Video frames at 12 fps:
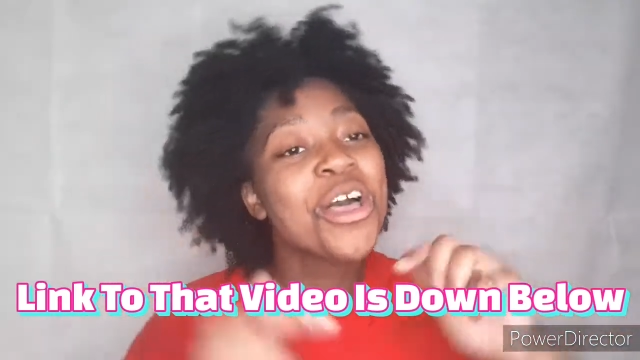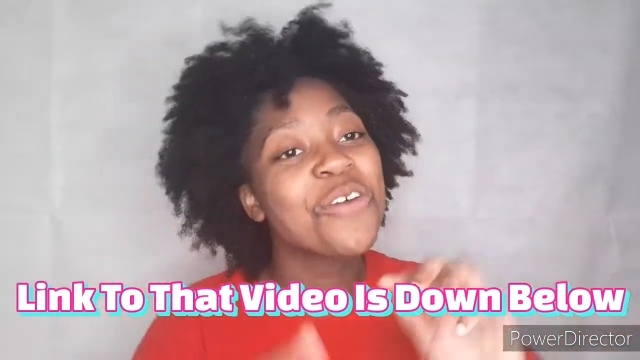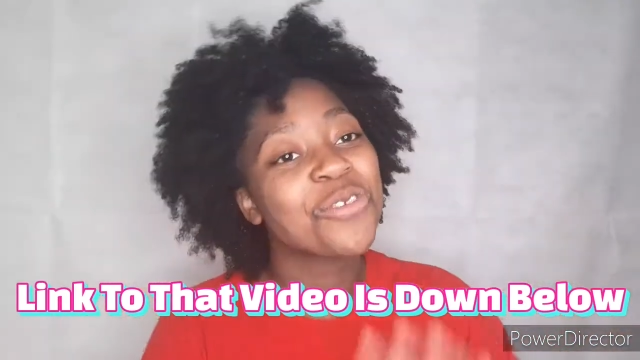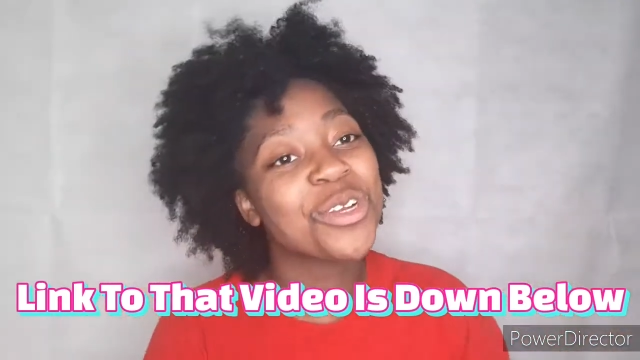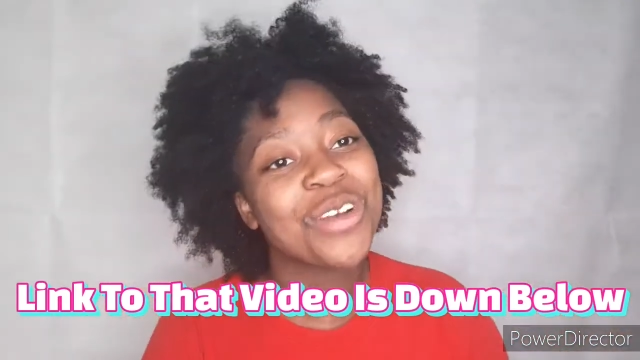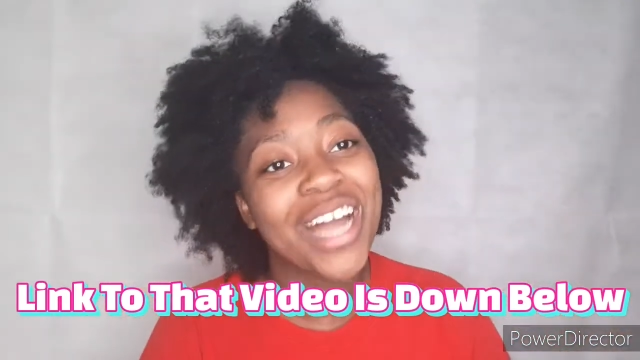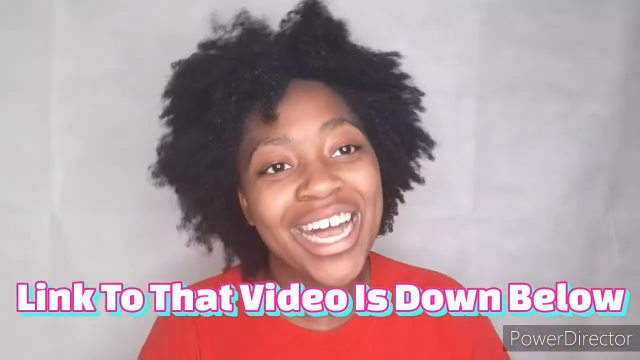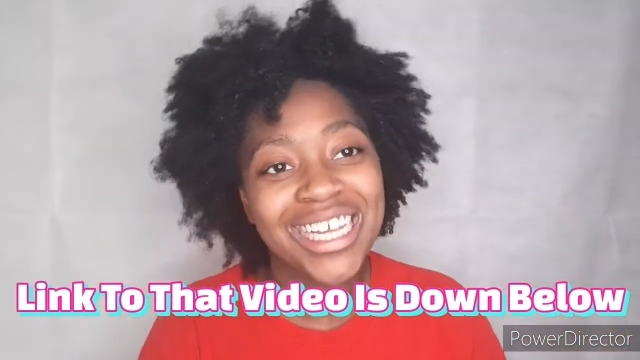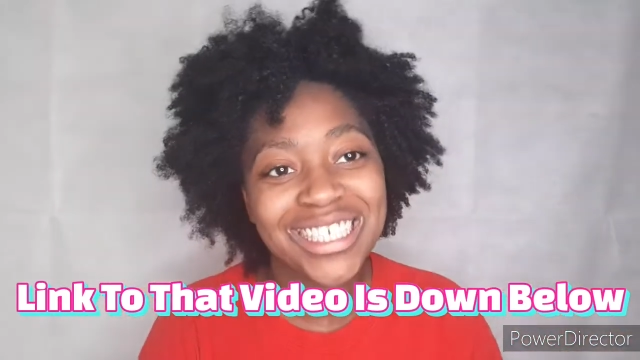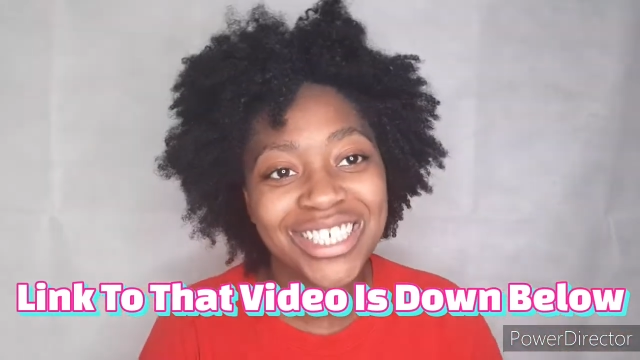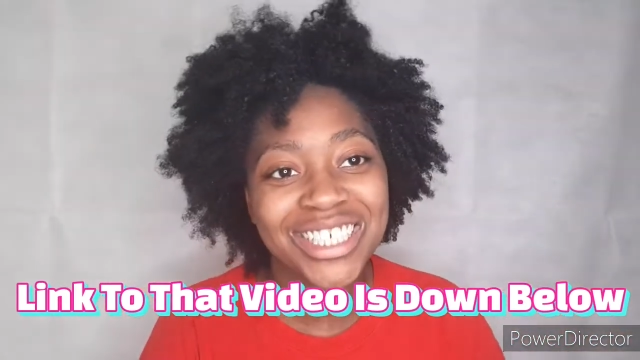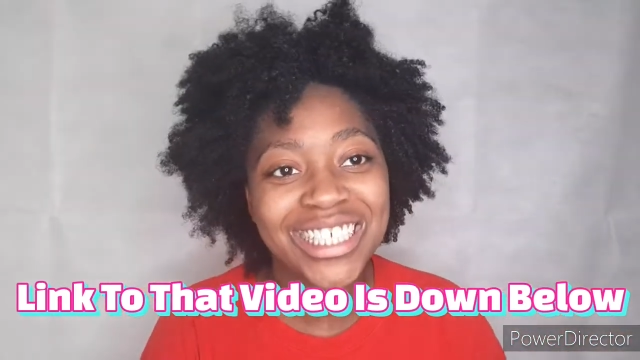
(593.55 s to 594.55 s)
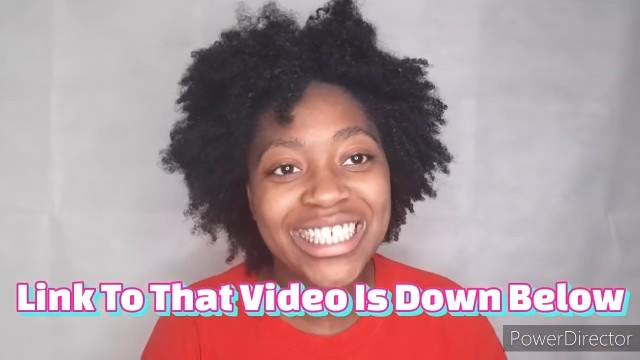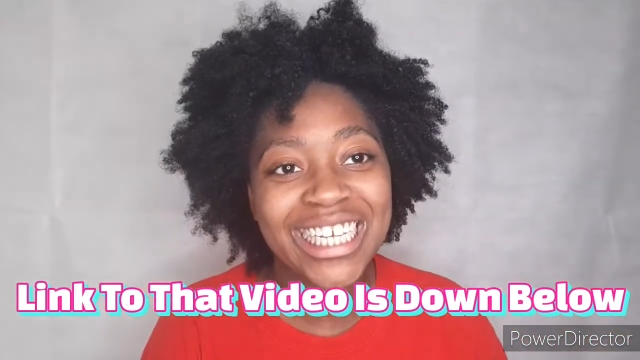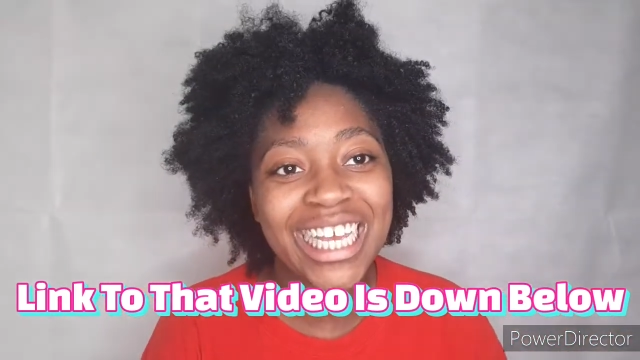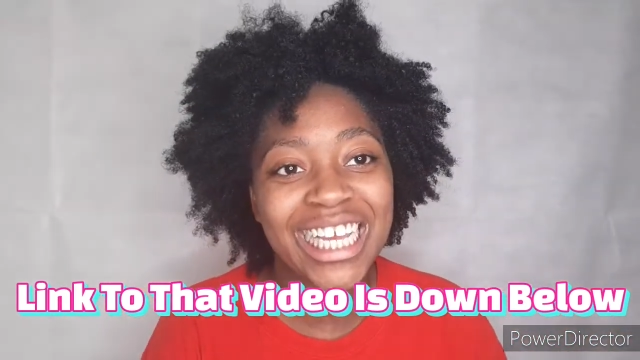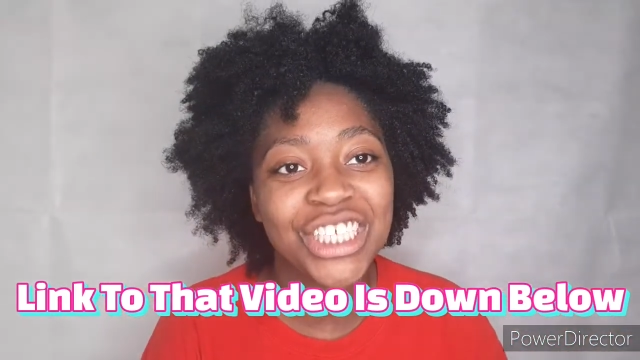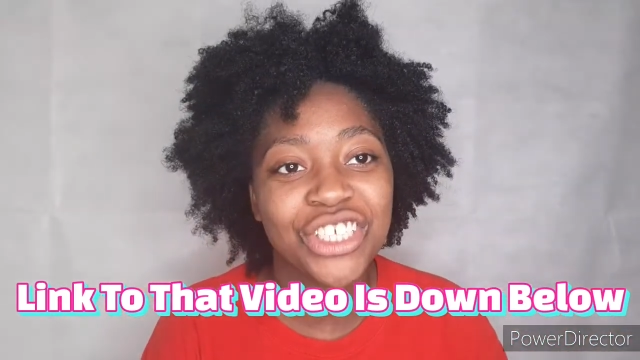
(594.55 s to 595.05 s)
for you guys just
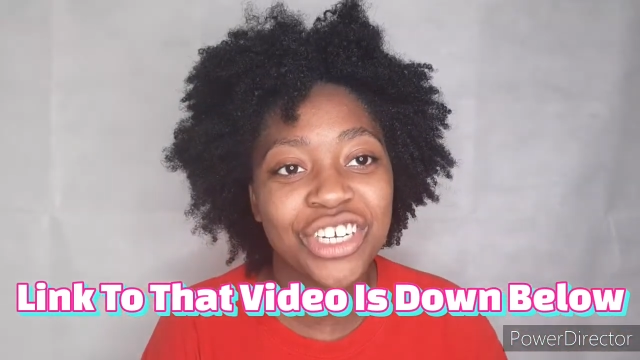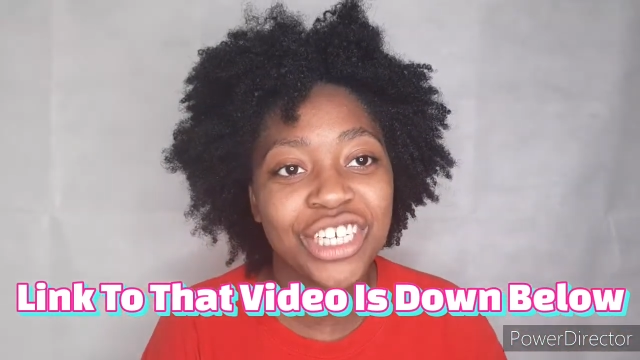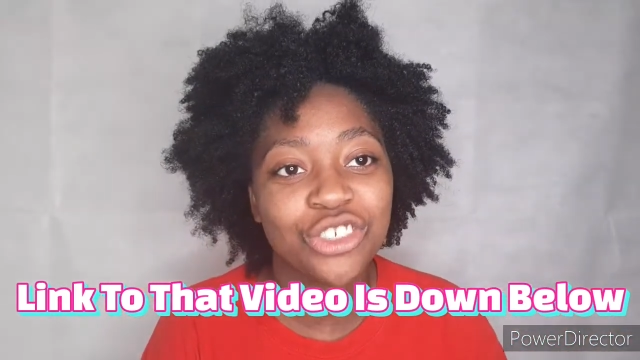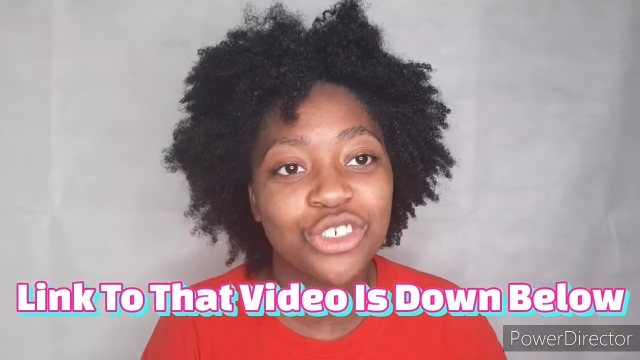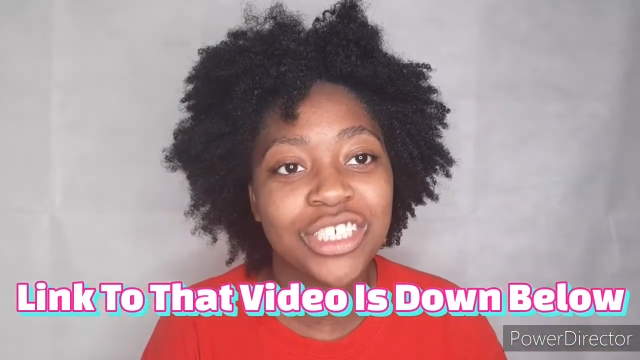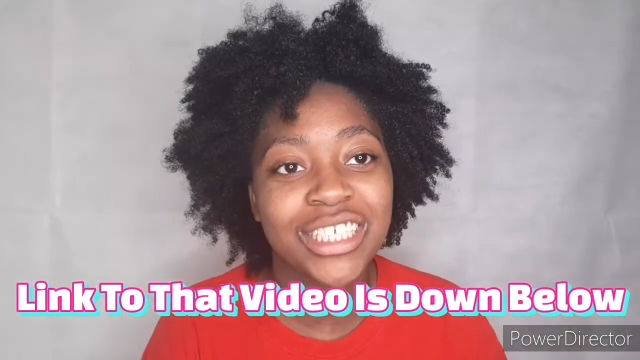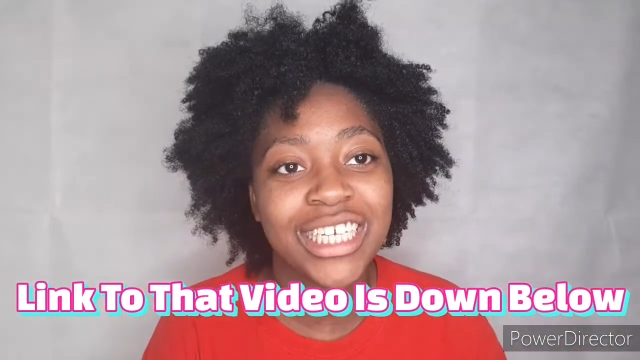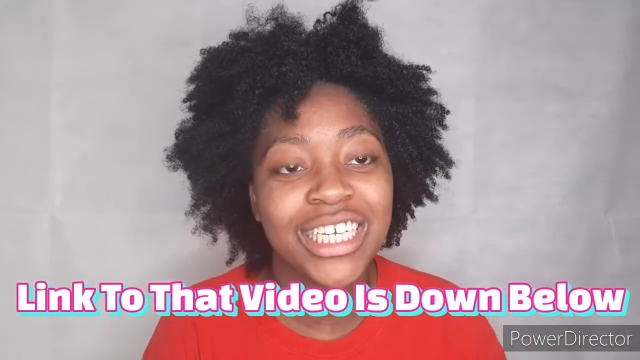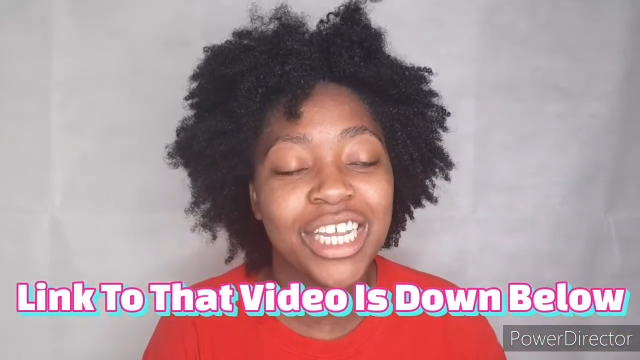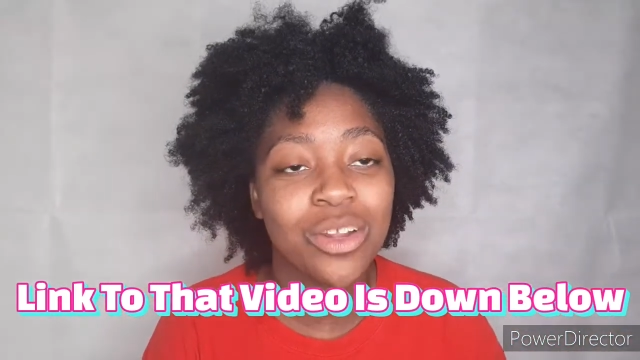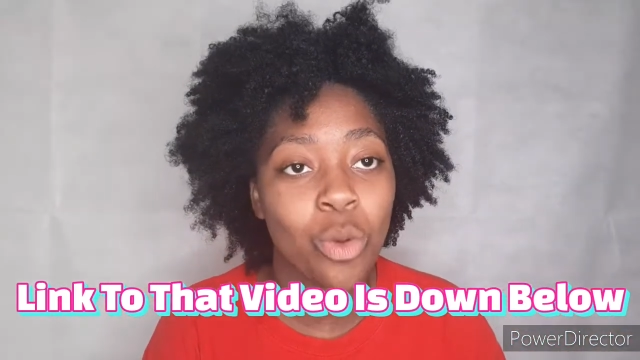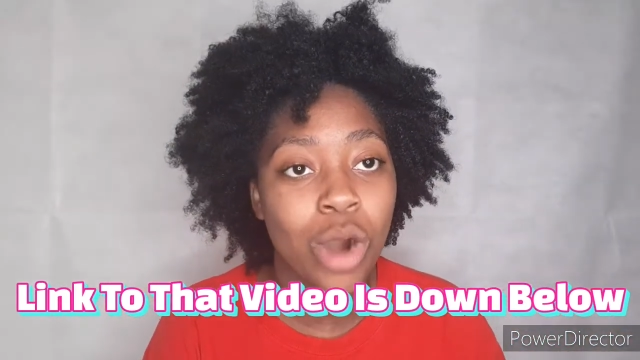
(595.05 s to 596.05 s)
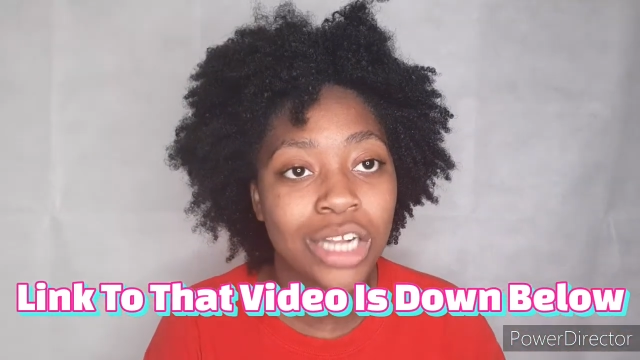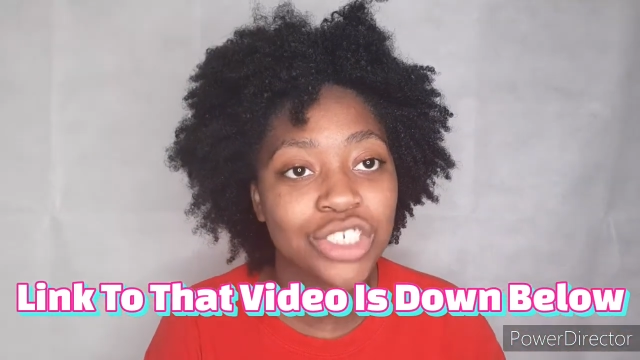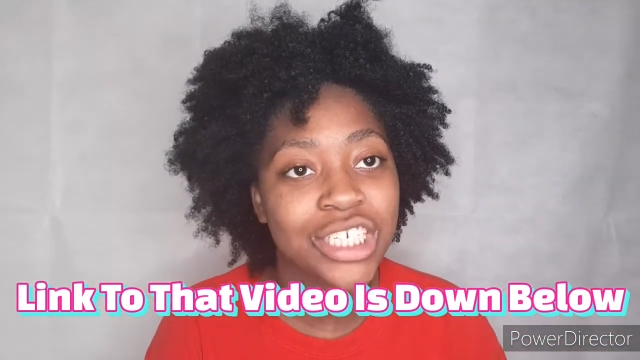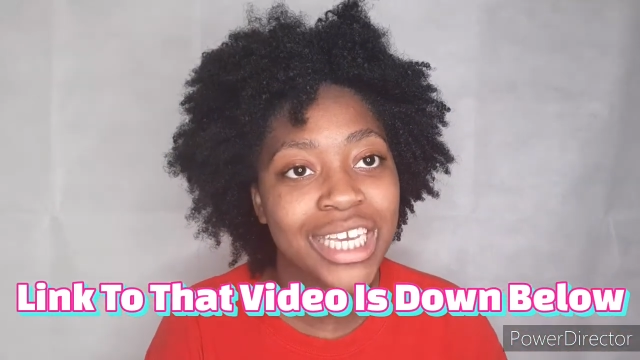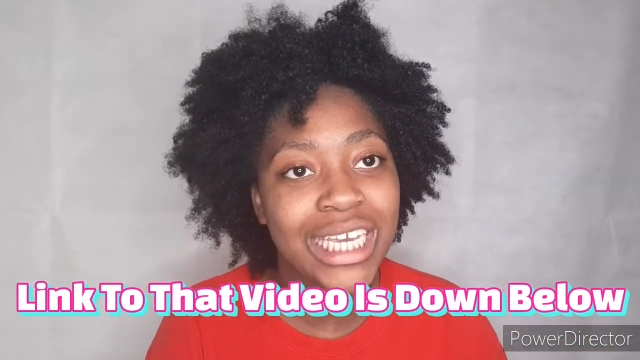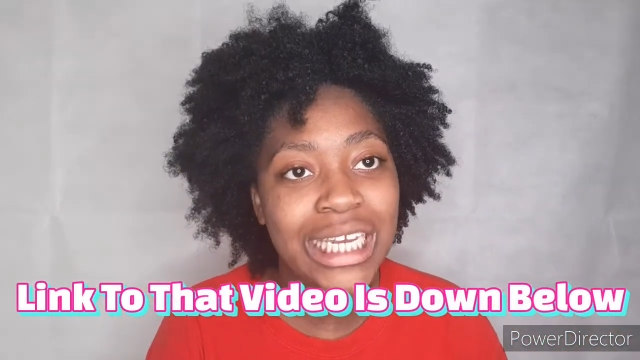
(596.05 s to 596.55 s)
in case you're interested in
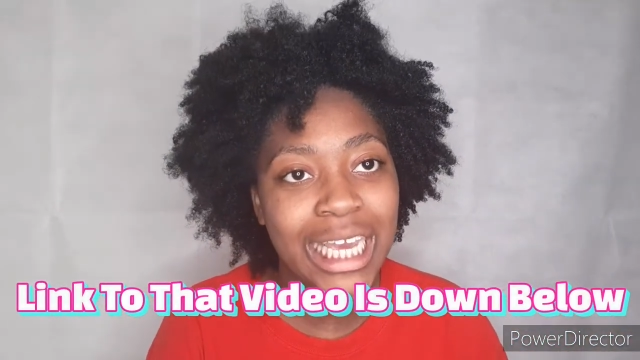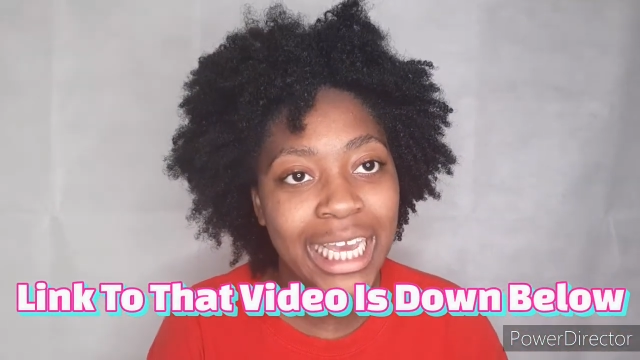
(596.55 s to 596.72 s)
watching it.